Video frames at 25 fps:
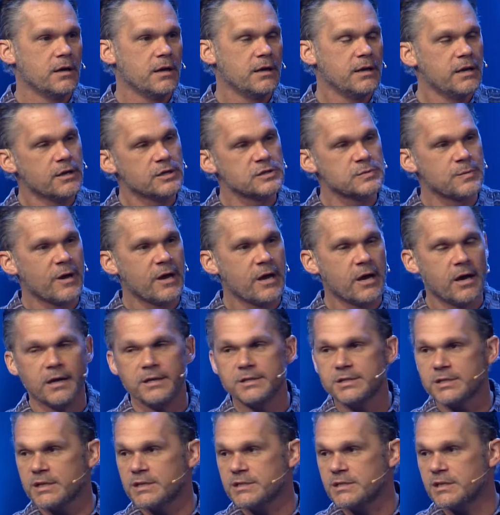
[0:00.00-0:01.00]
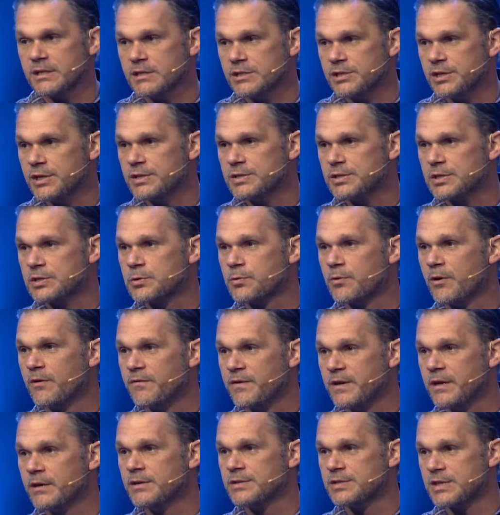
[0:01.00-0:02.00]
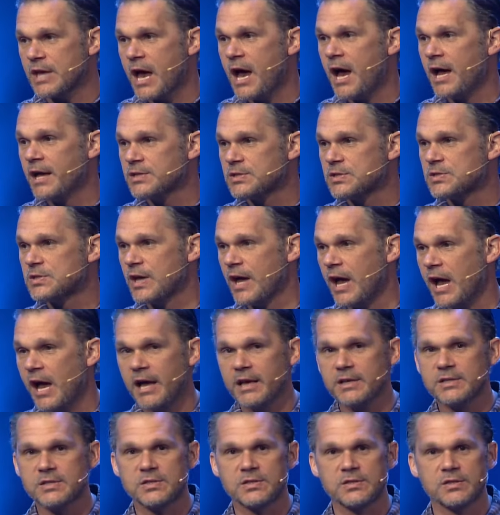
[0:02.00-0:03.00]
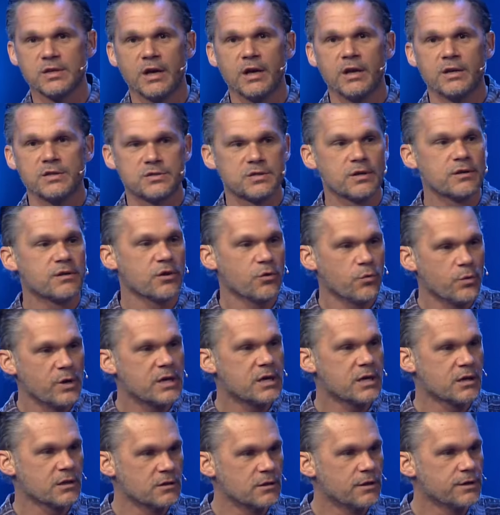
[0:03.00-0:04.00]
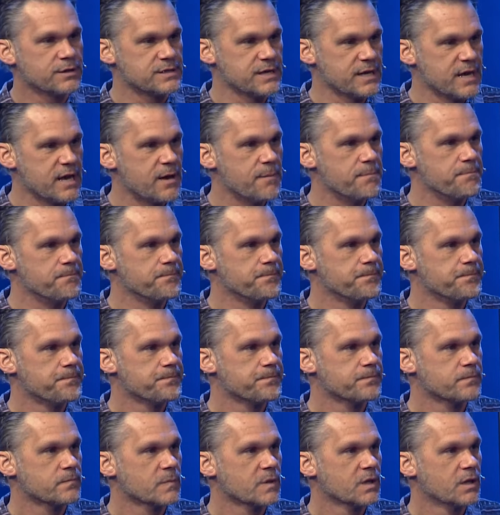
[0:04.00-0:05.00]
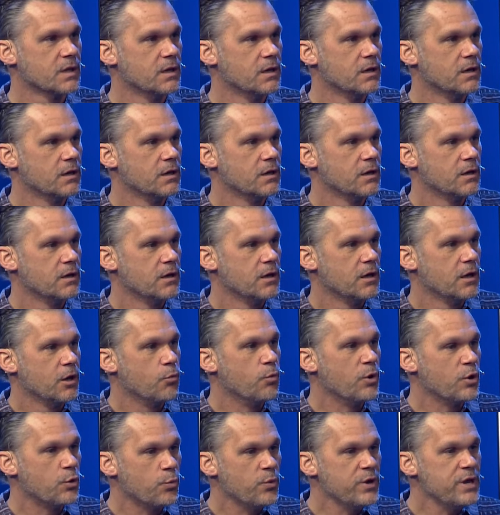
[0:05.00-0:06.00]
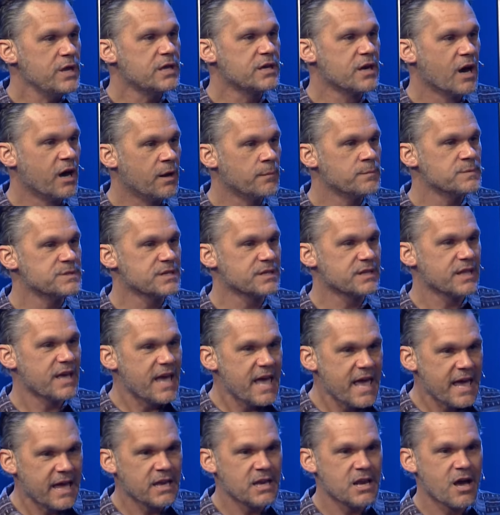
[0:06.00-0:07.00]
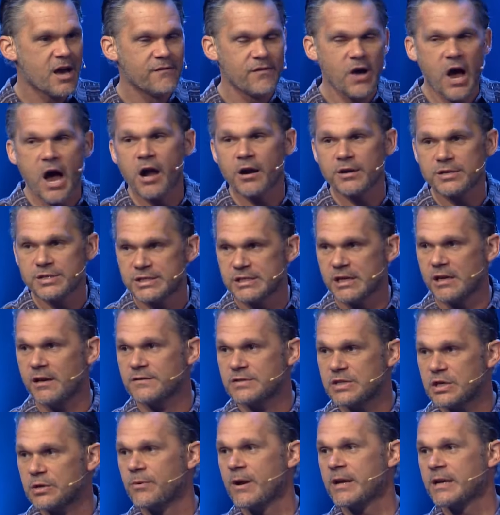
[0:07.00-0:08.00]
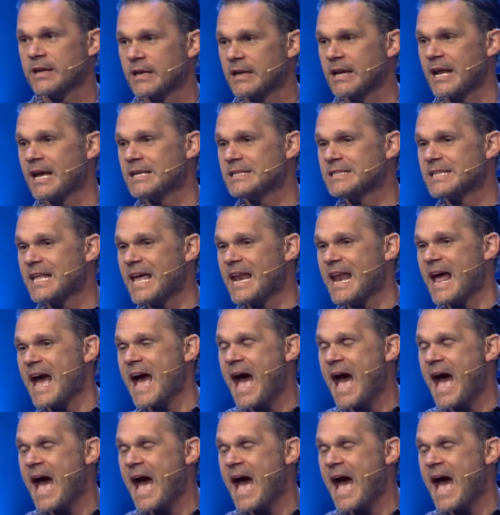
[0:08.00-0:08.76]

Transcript: And here's my hunch, is that Jesus reveals us to us so that we can look to him. When we come to the end of ourselves and recognize that